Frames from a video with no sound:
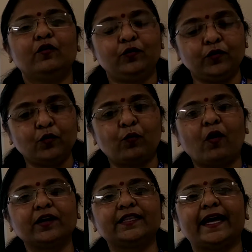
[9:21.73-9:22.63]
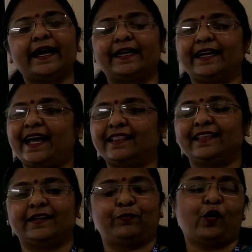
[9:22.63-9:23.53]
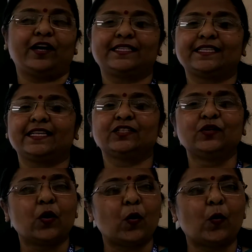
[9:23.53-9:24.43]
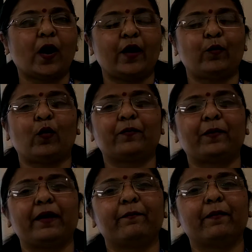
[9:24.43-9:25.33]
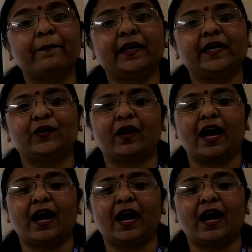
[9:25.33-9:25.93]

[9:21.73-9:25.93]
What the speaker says: Do you want that? And the boy says, no, I want my mummy,